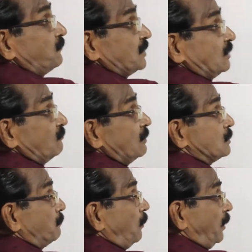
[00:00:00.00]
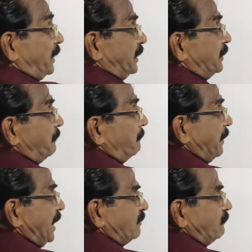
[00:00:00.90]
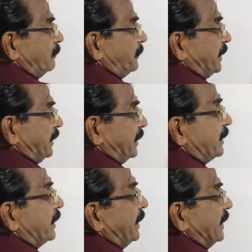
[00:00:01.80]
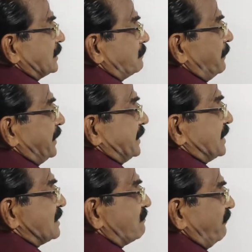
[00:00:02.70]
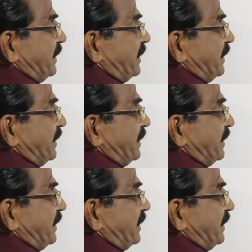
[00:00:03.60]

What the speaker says: of son was born, man will be x minus